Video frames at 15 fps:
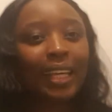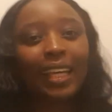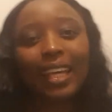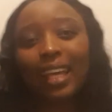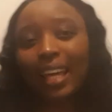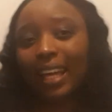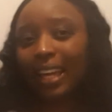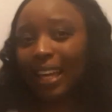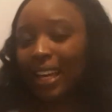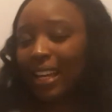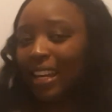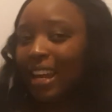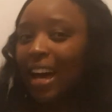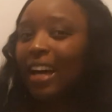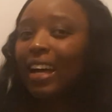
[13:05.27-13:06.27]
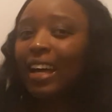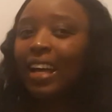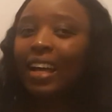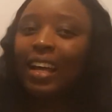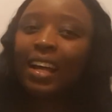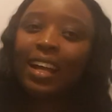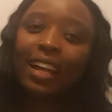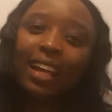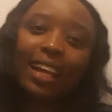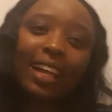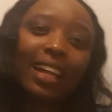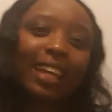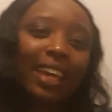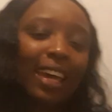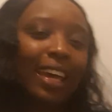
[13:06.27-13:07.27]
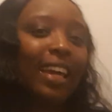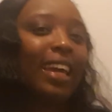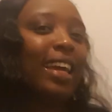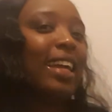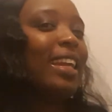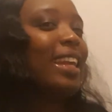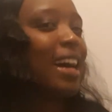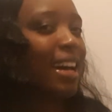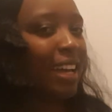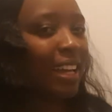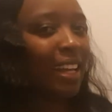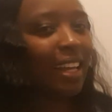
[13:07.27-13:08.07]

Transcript: Kegena. Kegena.